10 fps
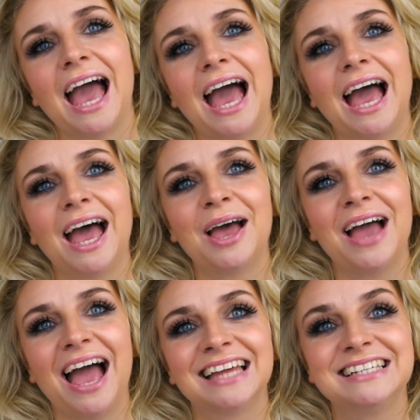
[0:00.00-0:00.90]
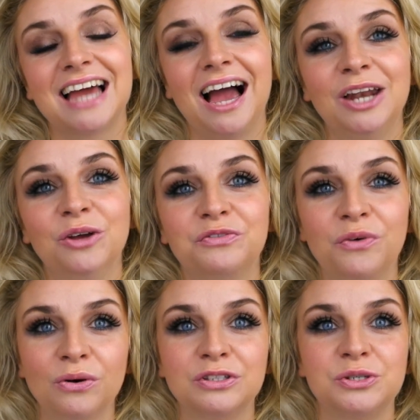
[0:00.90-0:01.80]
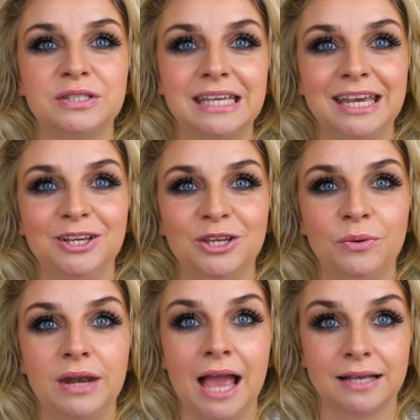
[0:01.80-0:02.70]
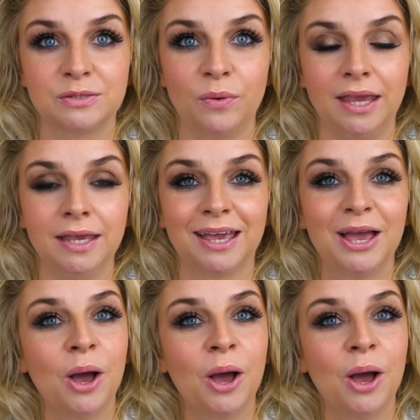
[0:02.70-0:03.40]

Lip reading: And I look forward to seeing you next week,